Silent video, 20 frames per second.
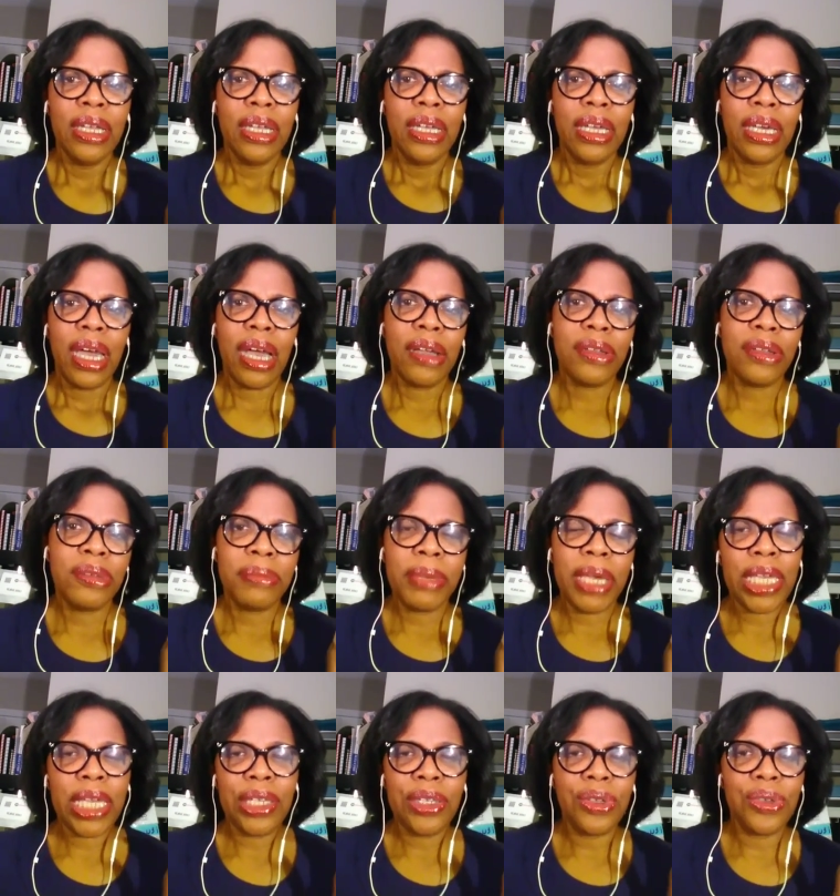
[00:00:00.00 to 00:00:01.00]
how you
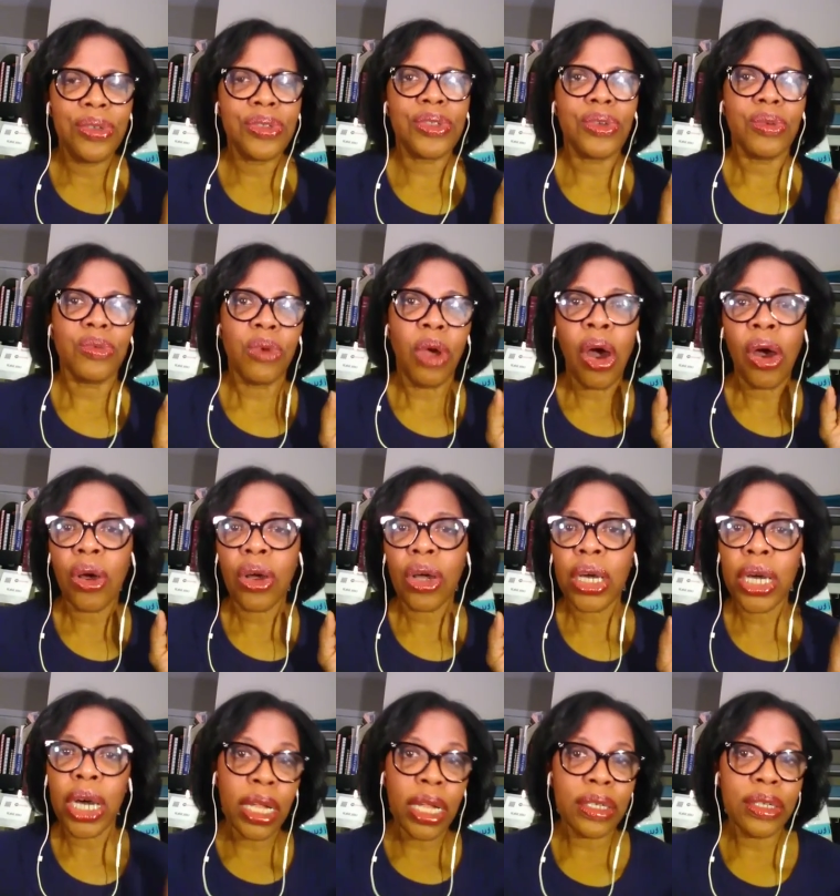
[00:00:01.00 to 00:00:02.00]
may use the wrong
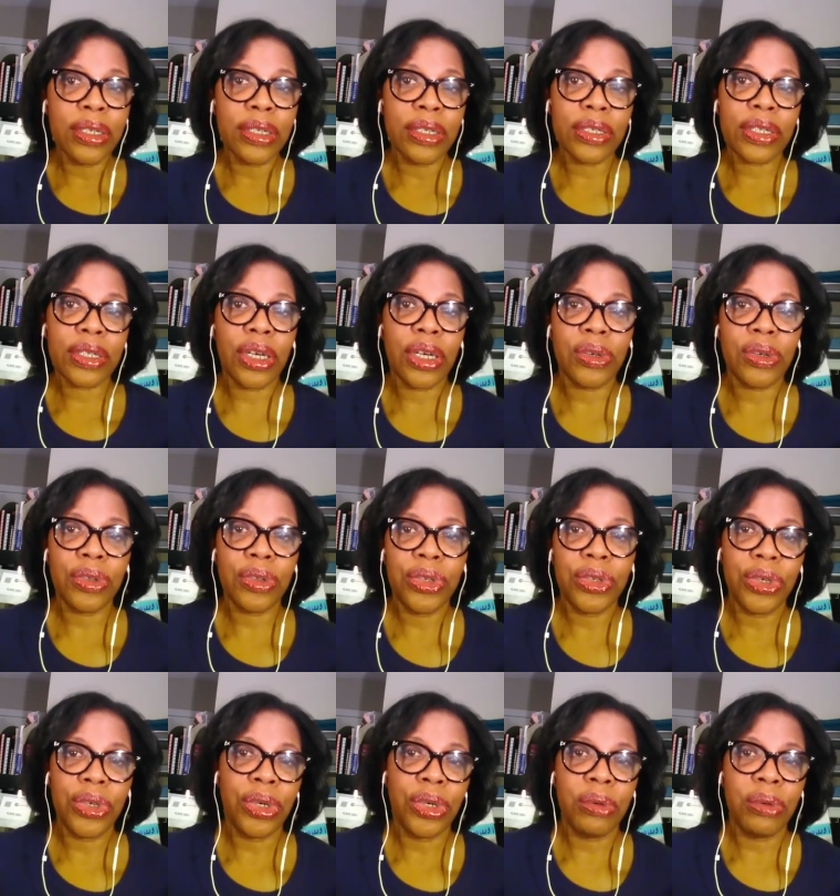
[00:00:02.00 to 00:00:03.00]
colors on
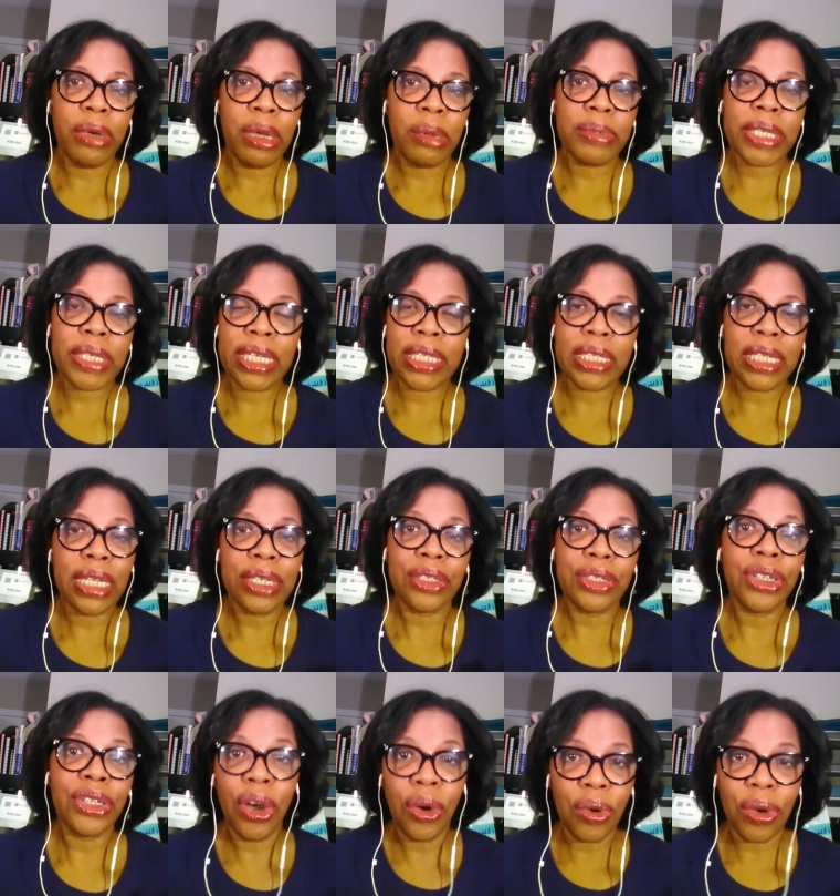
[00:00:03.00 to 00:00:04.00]
your websites
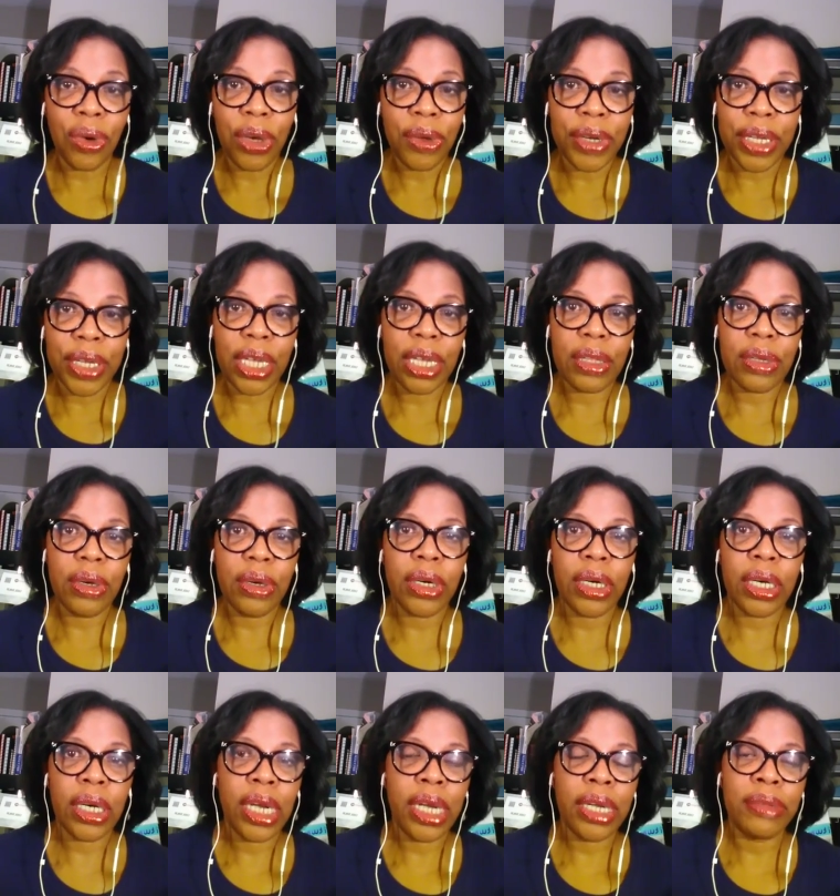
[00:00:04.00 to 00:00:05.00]
that don't go together,
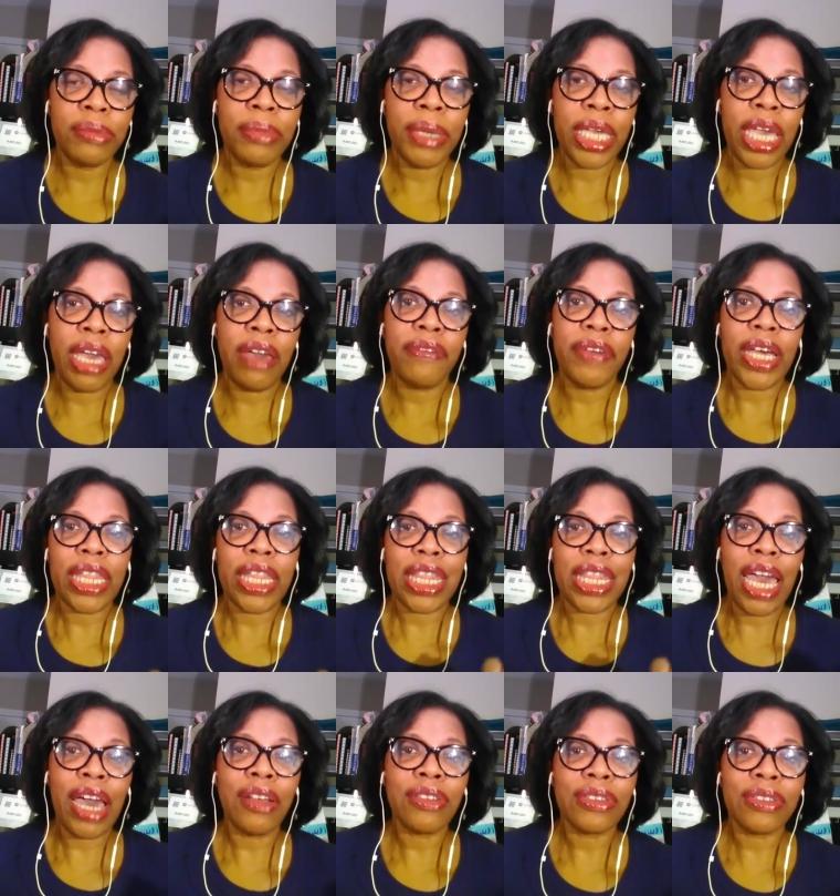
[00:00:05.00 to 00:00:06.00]
or how you may have a
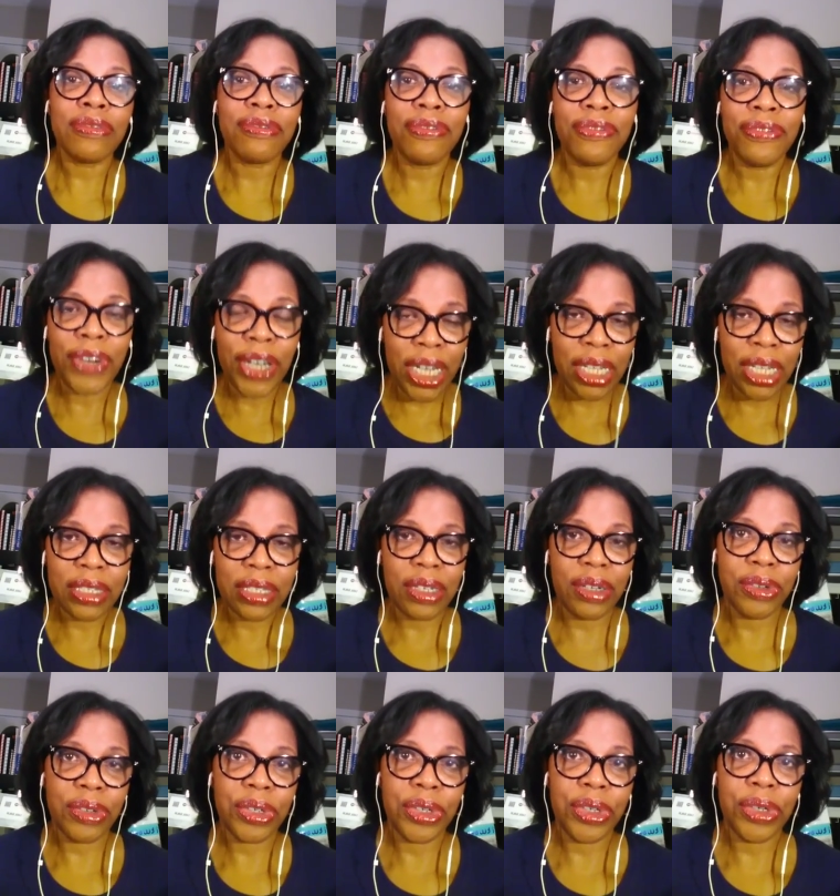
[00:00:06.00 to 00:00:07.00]
thousand fonts
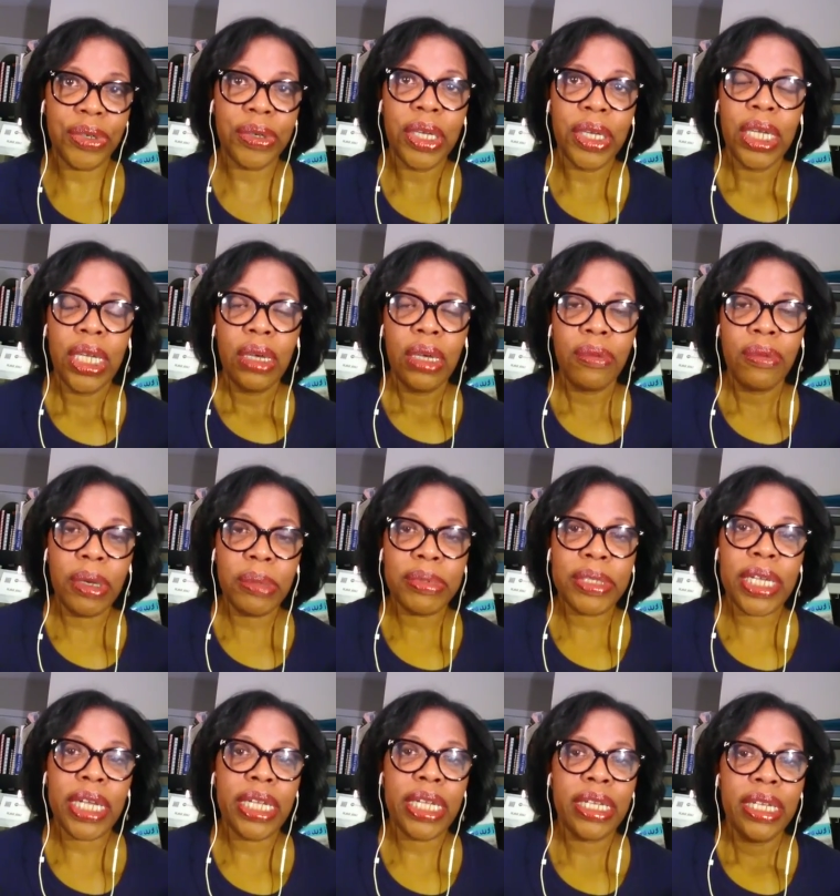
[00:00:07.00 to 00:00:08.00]
on your
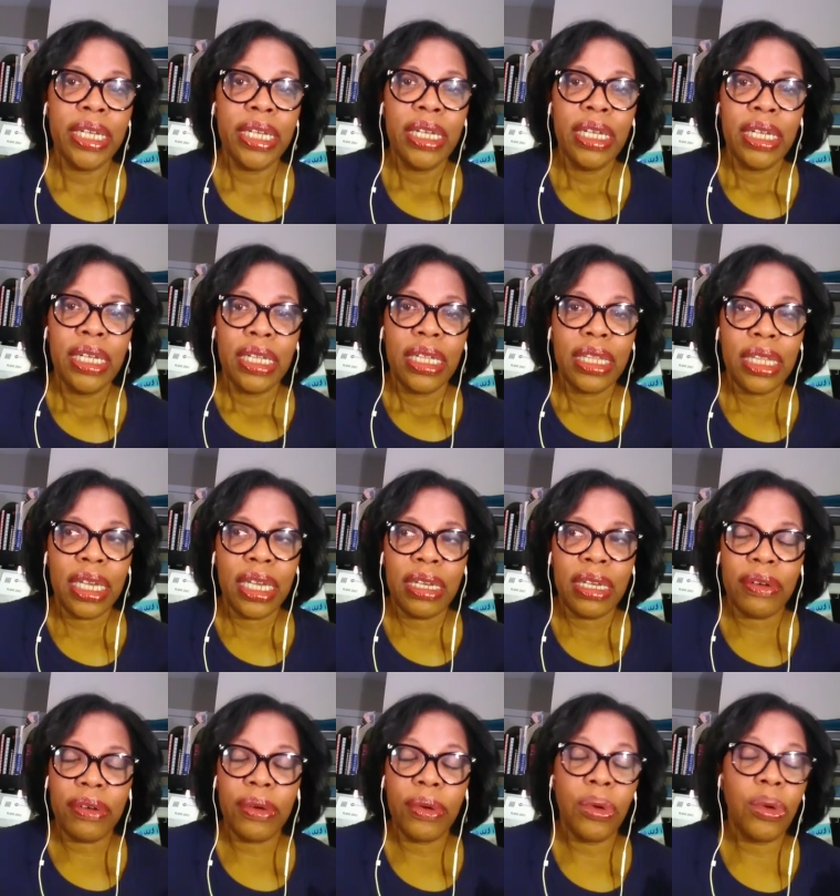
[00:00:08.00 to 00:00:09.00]
website
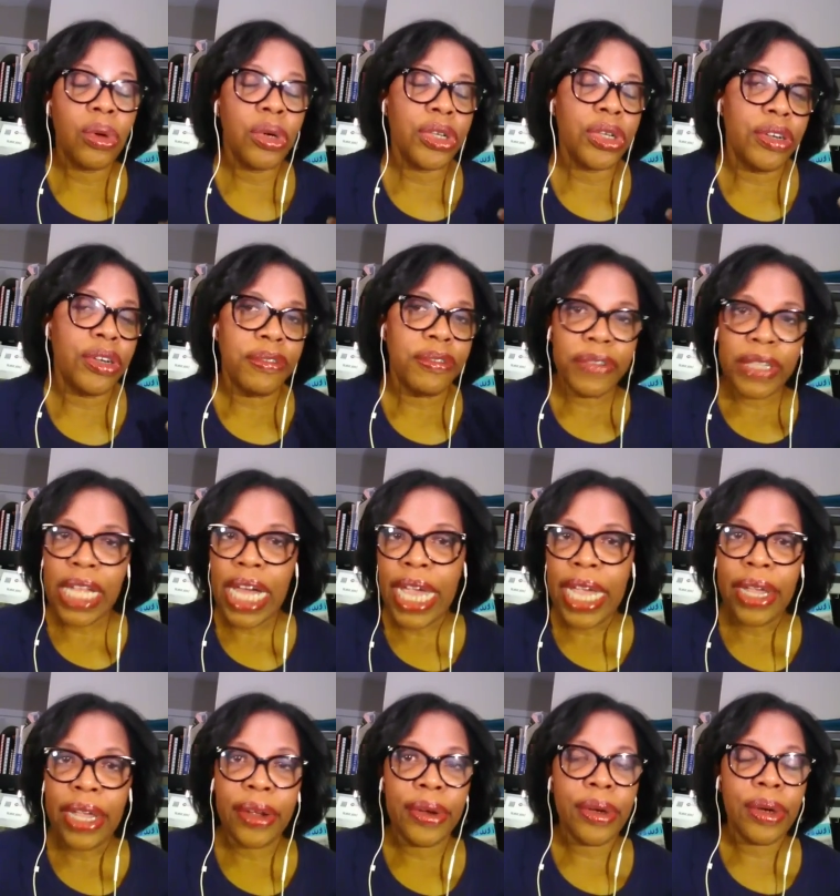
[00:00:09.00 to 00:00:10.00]
that or your
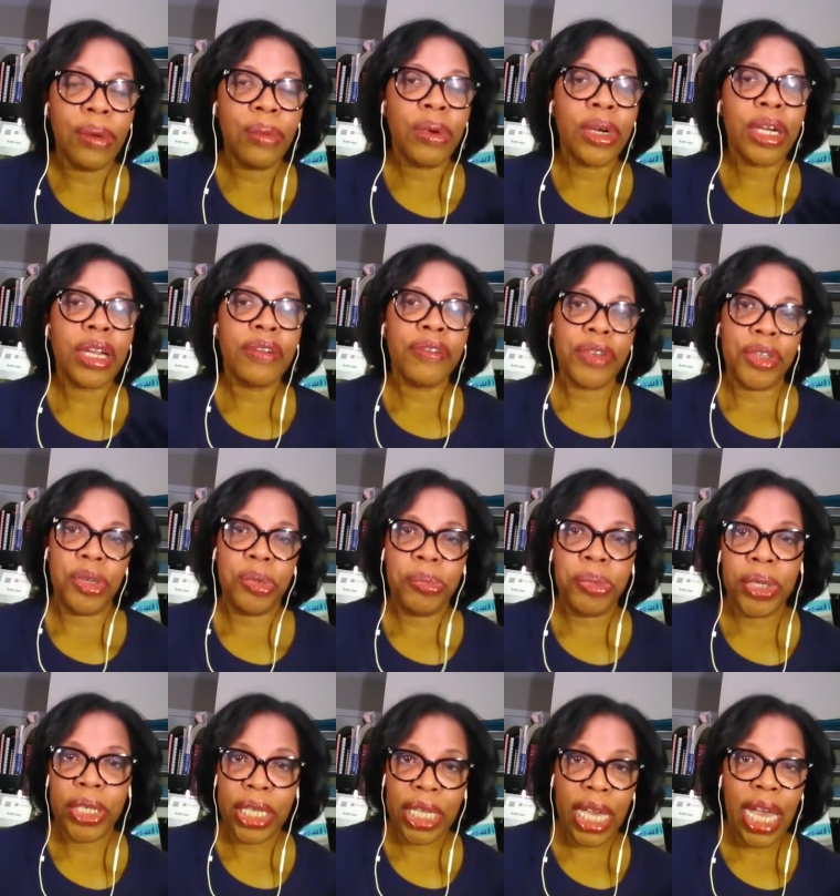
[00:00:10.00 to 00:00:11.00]
flyer or whatever you're
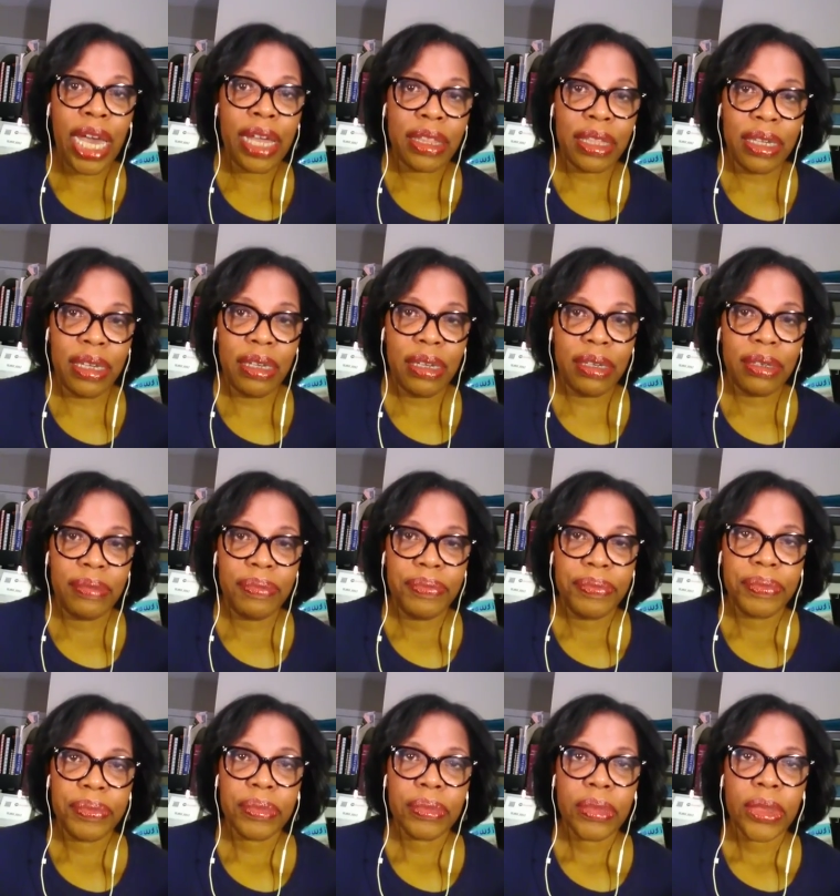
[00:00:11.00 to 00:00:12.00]
putting out there.
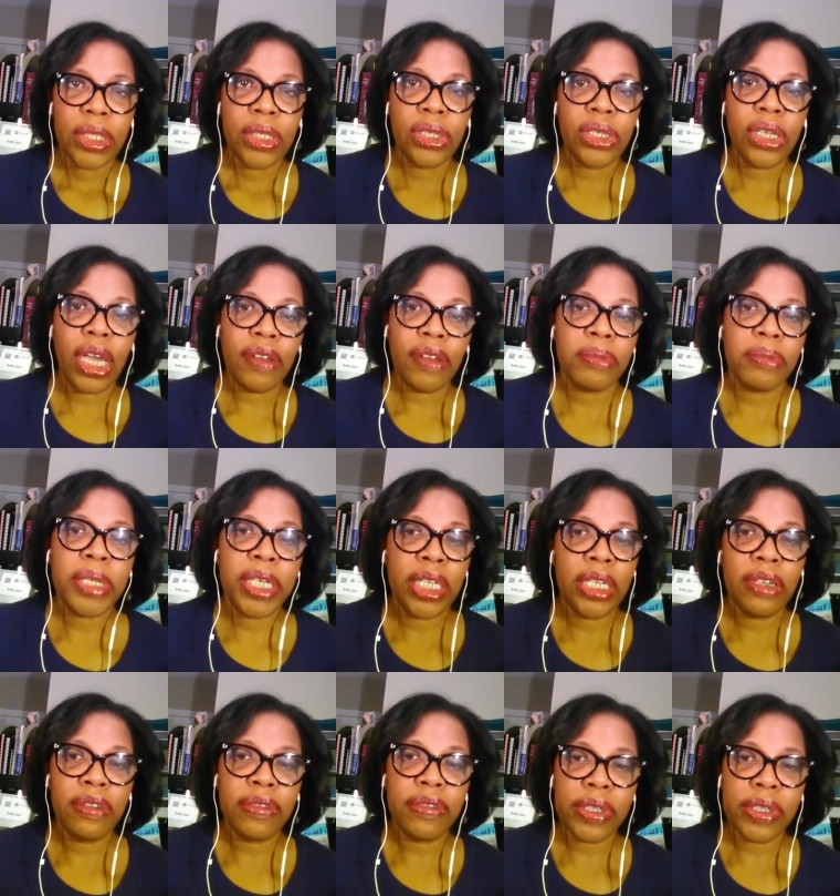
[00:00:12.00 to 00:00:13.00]
So you have to be
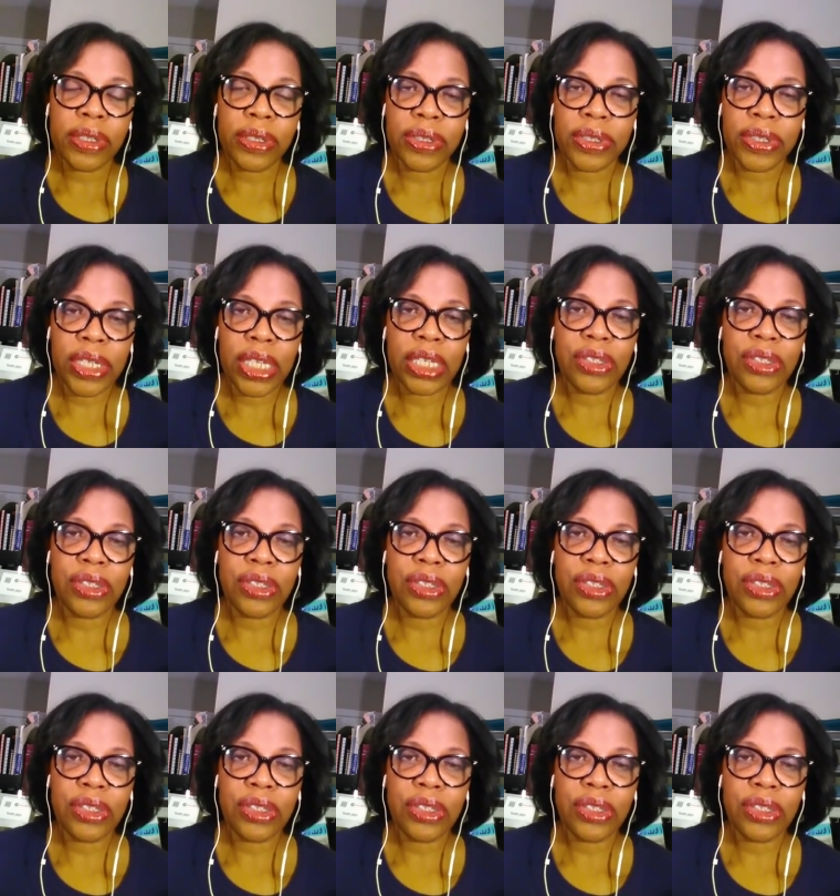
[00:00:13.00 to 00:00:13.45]
careful of those things.